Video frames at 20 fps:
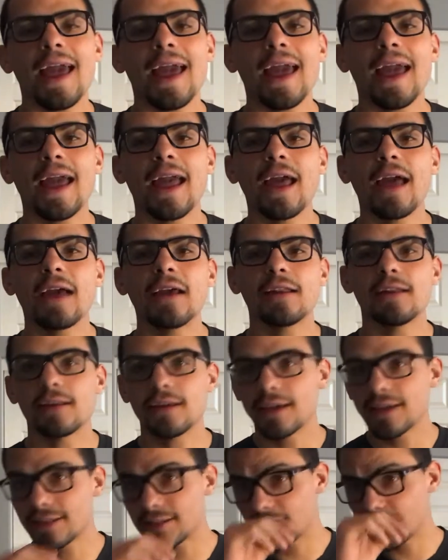and
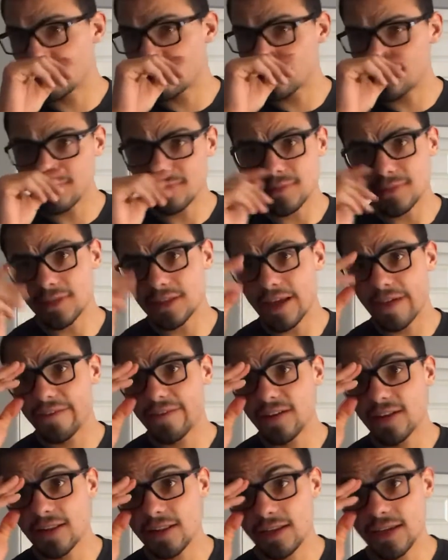it's
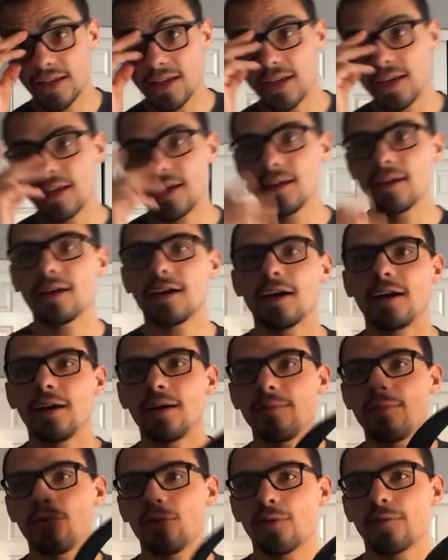definitely
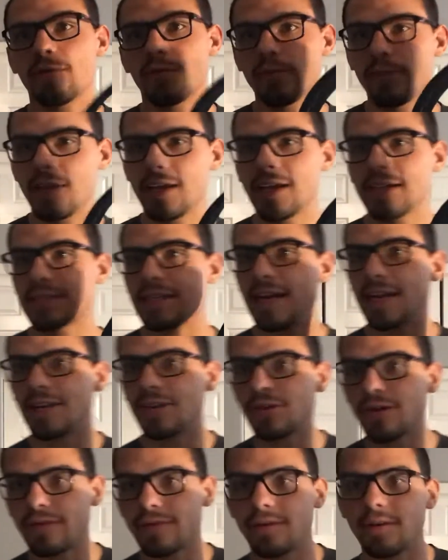important for me because I
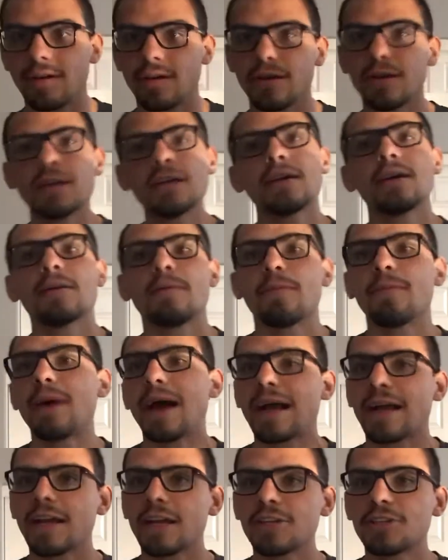do have a
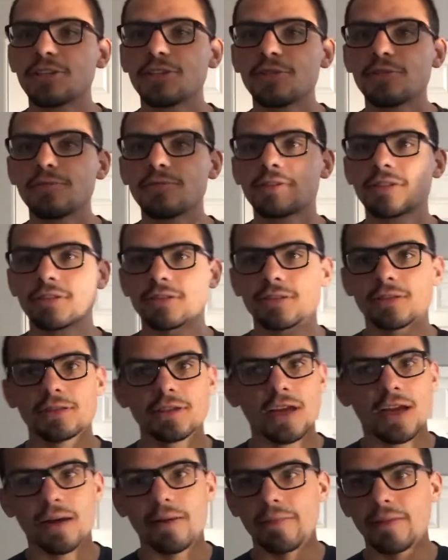back issue, which
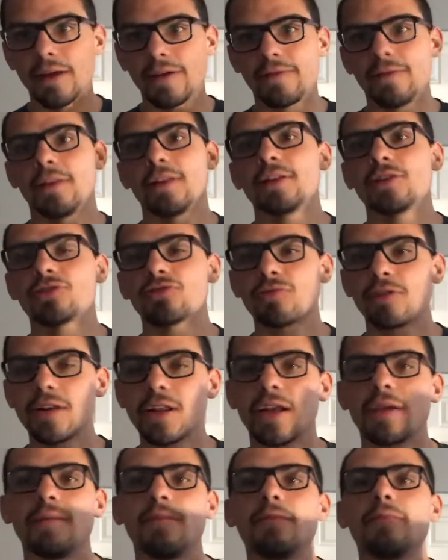I'm definitely
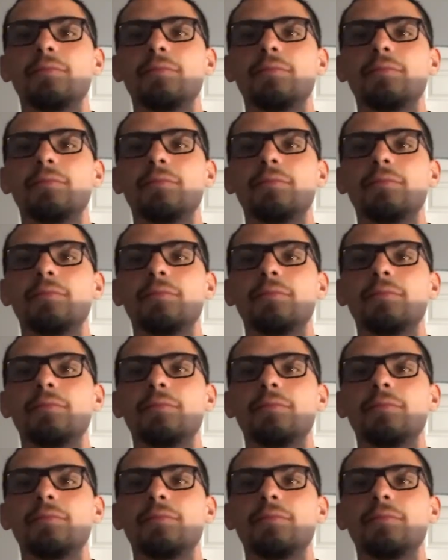treating.